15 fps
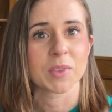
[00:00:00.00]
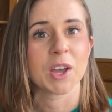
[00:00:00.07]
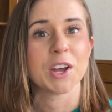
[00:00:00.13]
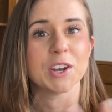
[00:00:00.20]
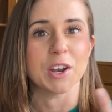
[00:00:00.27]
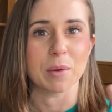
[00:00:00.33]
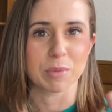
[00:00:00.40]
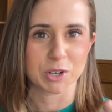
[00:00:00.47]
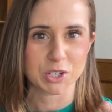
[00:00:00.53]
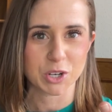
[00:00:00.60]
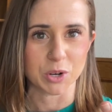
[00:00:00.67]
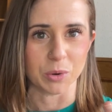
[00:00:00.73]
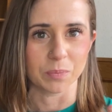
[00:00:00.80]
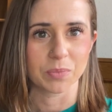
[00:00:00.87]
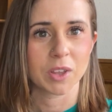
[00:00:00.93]
Number
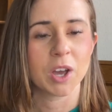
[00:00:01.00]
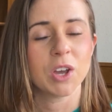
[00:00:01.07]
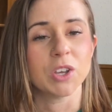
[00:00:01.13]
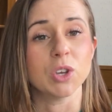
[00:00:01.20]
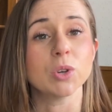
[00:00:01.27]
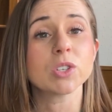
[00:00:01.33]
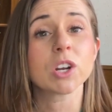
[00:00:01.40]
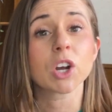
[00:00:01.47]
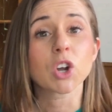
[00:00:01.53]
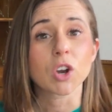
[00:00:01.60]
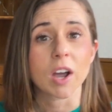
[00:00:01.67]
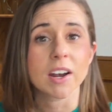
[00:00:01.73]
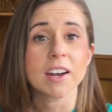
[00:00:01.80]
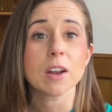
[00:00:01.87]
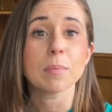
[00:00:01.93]
2, use an
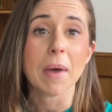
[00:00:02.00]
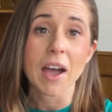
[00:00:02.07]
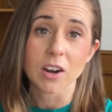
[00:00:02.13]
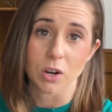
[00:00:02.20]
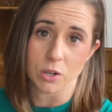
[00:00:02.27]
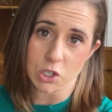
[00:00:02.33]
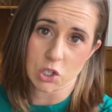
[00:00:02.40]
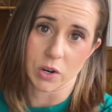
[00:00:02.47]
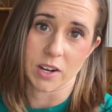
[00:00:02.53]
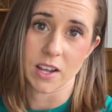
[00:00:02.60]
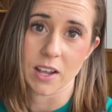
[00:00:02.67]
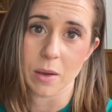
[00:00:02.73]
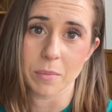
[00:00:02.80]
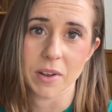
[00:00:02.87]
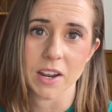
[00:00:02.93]
accredited background screening
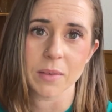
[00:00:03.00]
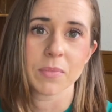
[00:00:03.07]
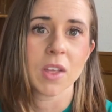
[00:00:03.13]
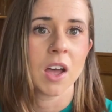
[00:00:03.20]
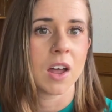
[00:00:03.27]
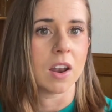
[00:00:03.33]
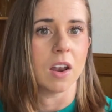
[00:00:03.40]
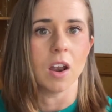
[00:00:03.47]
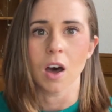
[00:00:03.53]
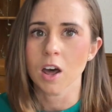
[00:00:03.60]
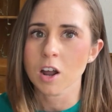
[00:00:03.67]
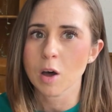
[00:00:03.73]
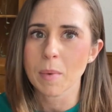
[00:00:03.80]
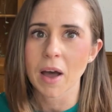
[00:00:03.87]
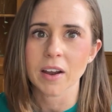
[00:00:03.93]
company. Not
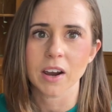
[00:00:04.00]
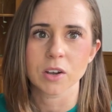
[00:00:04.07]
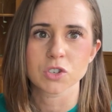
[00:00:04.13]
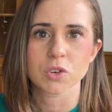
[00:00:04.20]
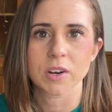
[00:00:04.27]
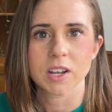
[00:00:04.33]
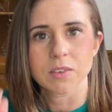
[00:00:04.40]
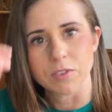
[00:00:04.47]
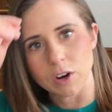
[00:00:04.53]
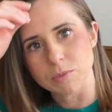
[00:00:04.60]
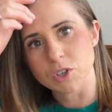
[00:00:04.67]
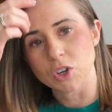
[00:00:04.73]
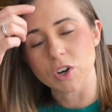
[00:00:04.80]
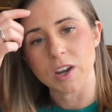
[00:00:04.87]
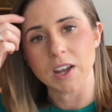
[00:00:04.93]
all background screening firms are
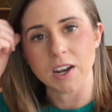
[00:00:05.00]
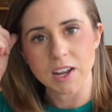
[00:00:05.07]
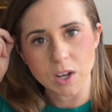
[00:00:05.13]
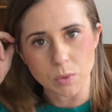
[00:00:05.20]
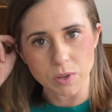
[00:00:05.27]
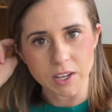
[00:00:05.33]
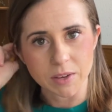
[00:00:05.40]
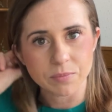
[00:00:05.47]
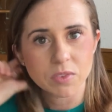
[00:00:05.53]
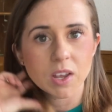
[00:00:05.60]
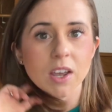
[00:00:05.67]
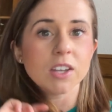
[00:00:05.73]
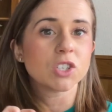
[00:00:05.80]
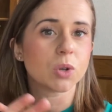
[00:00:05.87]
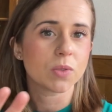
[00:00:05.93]
created equally.
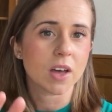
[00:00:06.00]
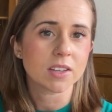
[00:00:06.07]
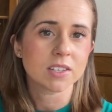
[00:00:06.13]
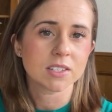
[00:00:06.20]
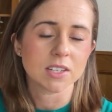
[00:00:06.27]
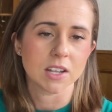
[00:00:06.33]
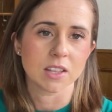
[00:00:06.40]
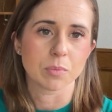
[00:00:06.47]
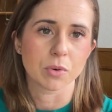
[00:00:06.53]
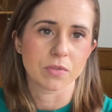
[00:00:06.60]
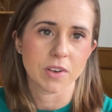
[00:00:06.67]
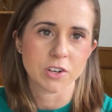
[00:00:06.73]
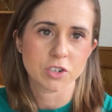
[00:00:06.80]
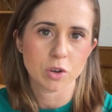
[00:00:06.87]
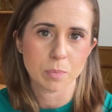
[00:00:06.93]
In 2010, the
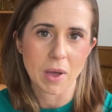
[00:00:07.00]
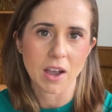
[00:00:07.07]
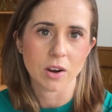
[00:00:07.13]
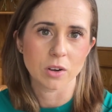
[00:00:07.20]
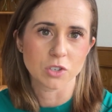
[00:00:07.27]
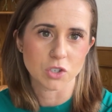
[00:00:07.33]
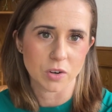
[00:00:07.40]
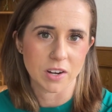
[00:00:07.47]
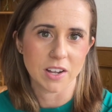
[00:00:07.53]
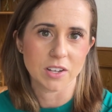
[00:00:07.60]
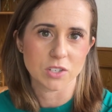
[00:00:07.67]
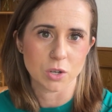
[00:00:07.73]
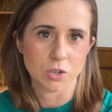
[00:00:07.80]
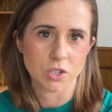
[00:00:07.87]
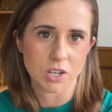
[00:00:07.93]
Professional Background Screening
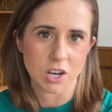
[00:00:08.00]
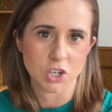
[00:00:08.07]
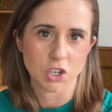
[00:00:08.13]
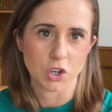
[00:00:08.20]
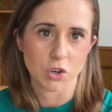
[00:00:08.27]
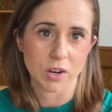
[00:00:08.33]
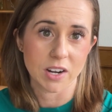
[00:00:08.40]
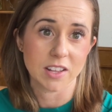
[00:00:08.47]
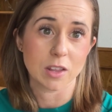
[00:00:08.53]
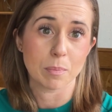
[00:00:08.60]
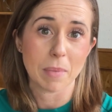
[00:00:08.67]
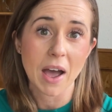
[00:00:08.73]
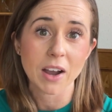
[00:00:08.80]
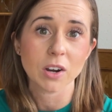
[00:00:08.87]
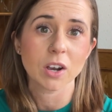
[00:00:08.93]
Association created the
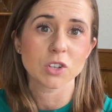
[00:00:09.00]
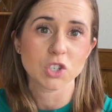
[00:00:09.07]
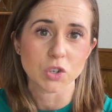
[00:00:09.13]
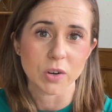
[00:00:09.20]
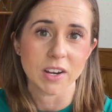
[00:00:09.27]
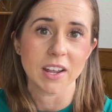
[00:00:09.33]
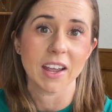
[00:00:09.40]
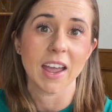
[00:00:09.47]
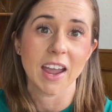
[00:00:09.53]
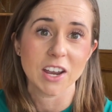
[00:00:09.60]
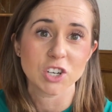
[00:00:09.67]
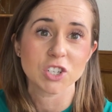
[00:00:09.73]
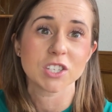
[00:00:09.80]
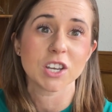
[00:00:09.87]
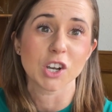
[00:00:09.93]
Background Screening
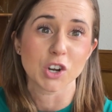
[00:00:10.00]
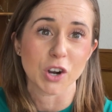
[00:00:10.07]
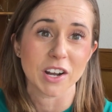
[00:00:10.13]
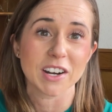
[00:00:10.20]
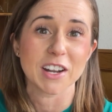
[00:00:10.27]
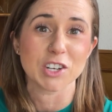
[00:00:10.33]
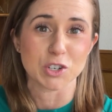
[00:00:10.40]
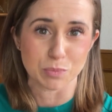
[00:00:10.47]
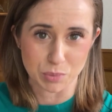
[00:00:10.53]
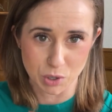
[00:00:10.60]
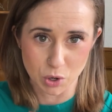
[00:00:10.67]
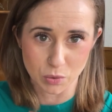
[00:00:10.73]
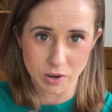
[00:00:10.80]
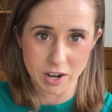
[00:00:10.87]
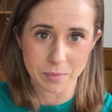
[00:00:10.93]
Agency Accreditation
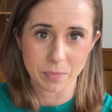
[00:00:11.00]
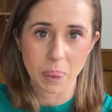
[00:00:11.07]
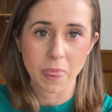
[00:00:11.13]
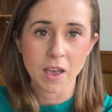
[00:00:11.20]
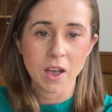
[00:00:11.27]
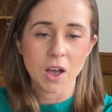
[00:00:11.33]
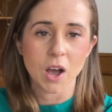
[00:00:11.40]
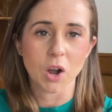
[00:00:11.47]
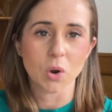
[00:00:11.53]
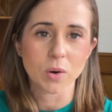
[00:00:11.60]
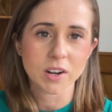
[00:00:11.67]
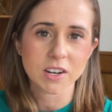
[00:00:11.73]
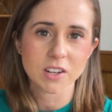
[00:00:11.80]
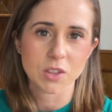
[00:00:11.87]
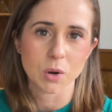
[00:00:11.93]
Program. According
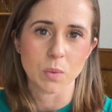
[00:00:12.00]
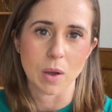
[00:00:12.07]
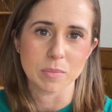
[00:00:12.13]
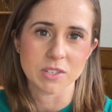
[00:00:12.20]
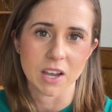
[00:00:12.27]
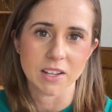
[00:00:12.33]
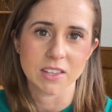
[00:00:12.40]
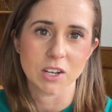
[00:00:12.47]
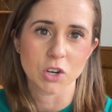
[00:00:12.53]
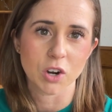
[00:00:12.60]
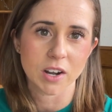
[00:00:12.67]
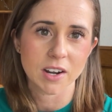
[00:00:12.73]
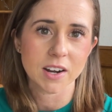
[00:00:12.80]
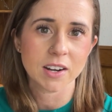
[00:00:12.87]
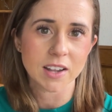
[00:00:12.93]
to their website, the
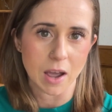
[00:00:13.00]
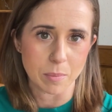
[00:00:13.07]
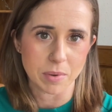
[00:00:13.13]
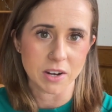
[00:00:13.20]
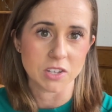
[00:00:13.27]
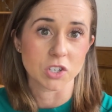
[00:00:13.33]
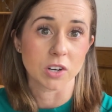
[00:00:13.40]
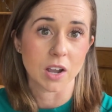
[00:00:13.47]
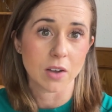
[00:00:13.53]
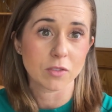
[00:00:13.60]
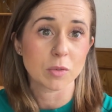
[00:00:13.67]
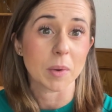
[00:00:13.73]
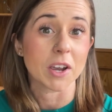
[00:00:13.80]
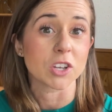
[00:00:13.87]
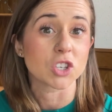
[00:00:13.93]
accredited companies are governed
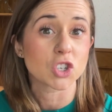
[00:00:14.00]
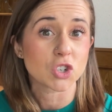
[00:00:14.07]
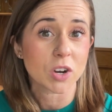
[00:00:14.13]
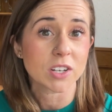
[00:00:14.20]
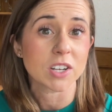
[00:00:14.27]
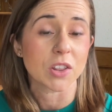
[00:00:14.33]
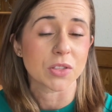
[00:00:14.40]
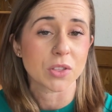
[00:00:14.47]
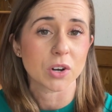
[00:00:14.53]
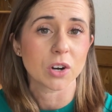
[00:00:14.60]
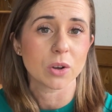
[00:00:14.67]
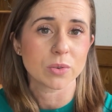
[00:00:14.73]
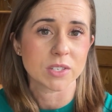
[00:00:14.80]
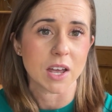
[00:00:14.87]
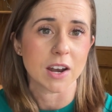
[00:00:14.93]
by a strict and thorough
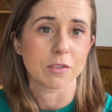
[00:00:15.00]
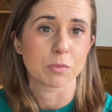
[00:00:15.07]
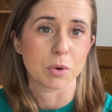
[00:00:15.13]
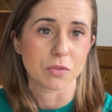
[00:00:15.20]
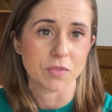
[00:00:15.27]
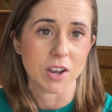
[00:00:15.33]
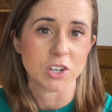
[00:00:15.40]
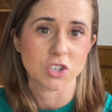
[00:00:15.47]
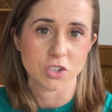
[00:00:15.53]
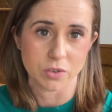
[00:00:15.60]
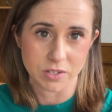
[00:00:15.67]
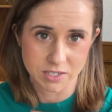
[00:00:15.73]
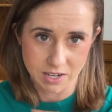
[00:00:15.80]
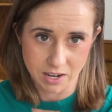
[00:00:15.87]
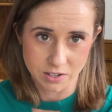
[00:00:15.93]
set of professional
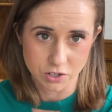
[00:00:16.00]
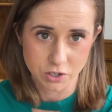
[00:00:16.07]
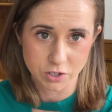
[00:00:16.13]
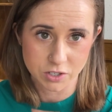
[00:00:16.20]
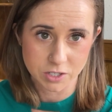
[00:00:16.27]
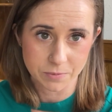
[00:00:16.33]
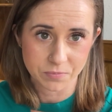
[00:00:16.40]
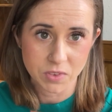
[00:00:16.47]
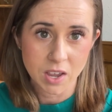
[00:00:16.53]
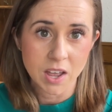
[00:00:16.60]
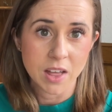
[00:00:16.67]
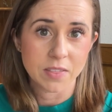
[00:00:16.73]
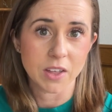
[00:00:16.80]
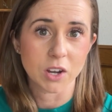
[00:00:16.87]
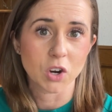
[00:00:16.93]
standards.
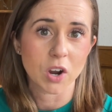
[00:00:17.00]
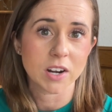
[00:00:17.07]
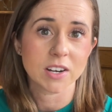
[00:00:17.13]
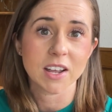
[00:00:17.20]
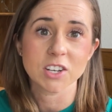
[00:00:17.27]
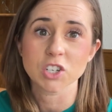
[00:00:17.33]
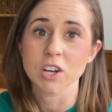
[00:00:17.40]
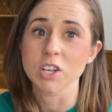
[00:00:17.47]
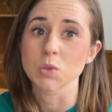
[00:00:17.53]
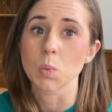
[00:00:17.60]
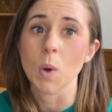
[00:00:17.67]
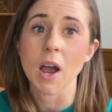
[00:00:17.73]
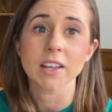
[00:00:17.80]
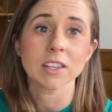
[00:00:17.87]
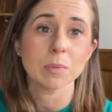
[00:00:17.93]
The accreditation has
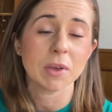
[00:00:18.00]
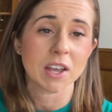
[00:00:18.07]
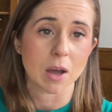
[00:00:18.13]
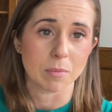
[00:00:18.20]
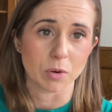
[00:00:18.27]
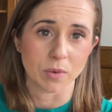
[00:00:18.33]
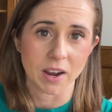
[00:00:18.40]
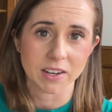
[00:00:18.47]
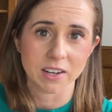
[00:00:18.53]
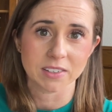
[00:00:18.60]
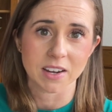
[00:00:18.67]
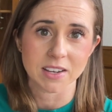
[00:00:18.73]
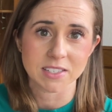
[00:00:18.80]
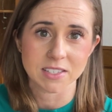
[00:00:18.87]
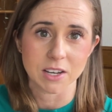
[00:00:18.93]
widely become a
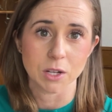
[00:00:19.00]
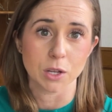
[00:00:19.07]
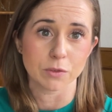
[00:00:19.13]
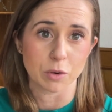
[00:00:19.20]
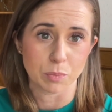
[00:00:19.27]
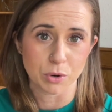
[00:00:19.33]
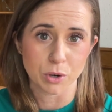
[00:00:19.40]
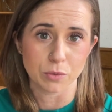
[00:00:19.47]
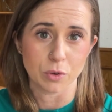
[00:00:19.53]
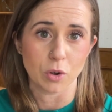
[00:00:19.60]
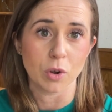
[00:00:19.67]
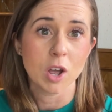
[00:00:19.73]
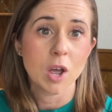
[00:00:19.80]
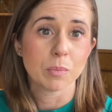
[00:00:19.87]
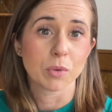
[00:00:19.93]
recognized seal of approval,
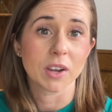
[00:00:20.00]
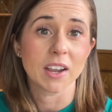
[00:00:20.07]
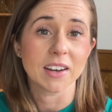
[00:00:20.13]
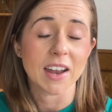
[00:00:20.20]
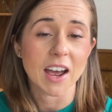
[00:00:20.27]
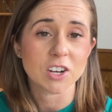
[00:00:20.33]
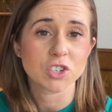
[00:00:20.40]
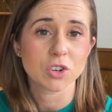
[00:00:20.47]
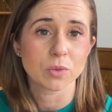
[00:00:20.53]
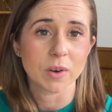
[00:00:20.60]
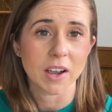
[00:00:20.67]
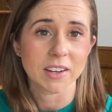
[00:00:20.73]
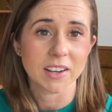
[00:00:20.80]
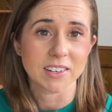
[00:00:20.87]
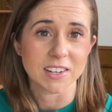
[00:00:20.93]
bringing national
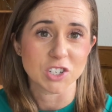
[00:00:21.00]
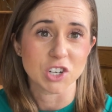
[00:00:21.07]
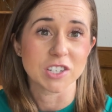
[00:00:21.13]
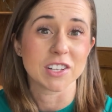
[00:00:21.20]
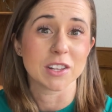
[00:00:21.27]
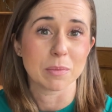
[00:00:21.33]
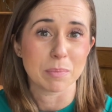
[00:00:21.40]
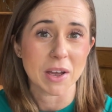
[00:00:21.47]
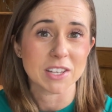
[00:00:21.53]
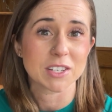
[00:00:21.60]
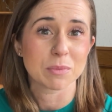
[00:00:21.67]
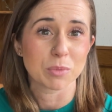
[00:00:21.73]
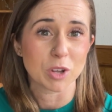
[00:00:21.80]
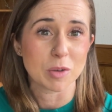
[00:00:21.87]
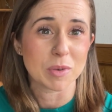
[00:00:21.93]
recognition to the best
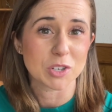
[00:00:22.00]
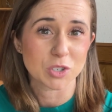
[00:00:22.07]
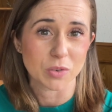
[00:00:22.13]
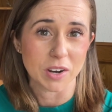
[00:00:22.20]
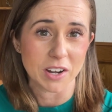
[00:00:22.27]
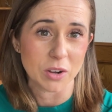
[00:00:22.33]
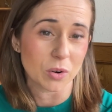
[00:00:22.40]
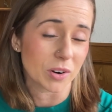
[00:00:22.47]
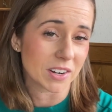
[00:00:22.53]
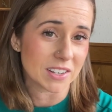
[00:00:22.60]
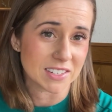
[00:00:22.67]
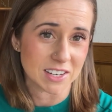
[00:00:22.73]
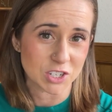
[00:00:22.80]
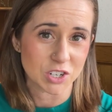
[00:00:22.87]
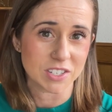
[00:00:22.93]
employment screening
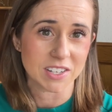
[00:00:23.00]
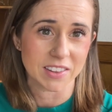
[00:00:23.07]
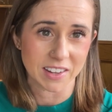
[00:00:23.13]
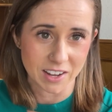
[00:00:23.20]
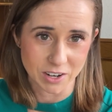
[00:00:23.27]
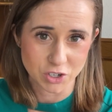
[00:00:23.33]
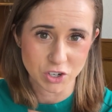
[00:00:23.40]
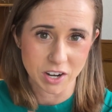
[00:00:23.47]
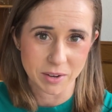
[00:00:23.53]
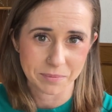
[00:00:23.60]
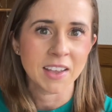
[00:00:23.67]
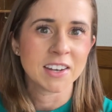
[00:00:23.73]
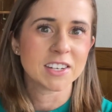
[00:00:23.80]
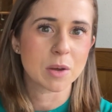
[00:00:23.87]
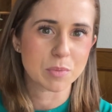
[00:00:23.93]
organizations in the country.
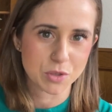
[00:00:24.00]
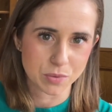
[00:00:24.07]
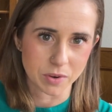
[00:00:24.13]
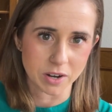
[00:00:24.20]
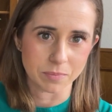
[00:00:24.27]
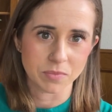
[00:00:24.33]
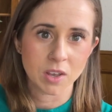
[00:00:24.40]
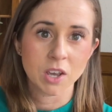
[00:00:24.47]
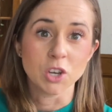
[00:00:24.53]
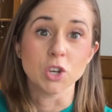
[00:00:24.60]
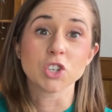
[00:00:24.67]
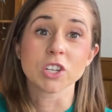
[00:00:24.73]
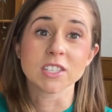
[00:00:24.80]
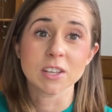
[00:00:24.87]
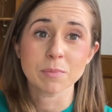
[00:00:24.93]
Number 3, you
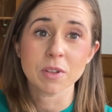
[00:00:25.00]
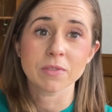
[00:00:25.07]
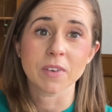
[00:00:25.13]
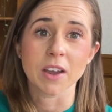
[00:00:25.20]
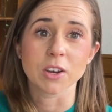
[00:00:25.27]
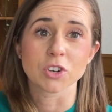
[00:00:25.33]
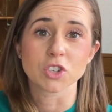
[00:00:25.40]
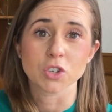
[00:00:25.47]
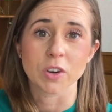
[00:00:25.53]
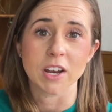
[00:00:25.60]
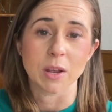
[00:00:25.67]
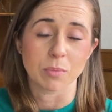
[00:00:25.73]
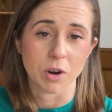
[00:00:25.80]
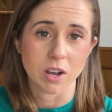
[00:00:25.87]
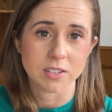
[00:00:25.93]
should simplify your screening
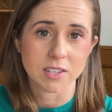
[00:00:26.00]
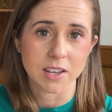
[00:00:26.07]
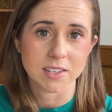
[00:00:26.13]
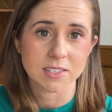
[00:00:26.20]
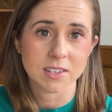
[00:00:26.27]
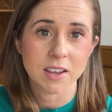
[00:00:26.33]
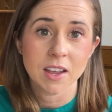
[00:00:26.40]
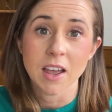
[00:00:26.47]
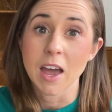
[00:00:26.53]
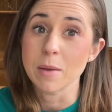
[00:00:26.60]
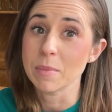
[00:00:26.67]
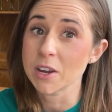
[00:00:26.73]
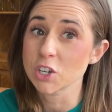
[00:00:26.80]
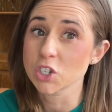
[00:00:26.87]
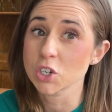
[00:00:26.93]
process and
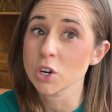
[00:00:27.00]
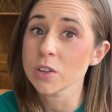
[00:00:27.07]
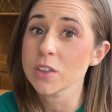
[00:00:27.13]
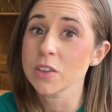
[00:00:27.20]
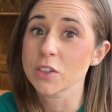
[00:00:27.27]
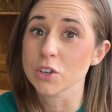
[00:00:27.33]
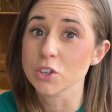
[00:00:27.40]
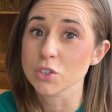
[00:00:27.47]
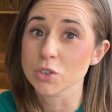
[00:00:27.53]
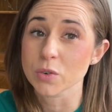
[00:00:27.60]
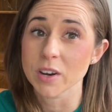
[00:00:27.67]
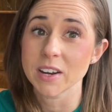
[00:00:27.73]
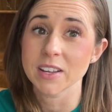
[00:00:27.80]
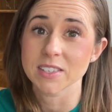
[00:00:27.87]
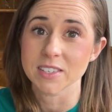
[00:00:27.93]
make sure that the
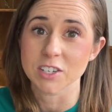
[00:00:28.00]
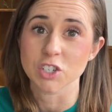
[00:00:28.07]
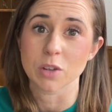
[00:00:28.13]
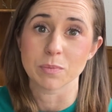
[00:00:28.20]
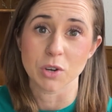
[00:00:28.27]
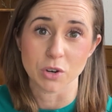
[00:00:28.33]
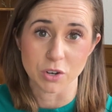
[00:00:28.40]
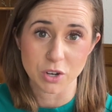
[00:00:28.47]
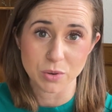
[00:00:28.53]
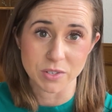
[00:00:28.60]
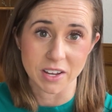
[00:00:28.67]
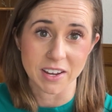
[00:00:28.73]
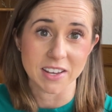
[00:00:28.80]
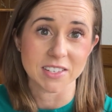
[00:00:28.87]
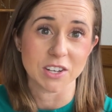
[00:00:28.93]
screening system that you're
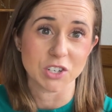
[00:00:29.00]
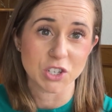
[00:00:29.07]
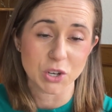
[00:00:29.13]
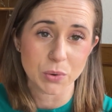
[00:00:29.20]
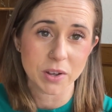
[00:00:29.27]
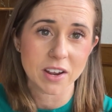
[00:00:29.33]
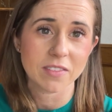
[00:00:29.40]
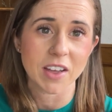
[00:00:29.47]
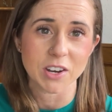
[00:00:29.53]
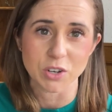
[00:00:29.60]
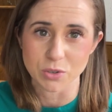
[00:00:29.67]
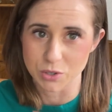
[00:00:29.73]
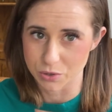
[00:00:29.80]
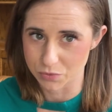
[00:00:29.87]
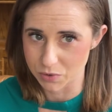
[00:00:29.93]
using is intuitive and
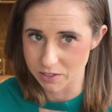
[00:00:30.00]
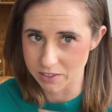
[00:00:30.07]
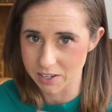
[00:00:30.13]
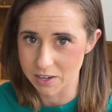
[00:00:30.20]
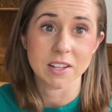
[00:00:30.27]
user-friendly.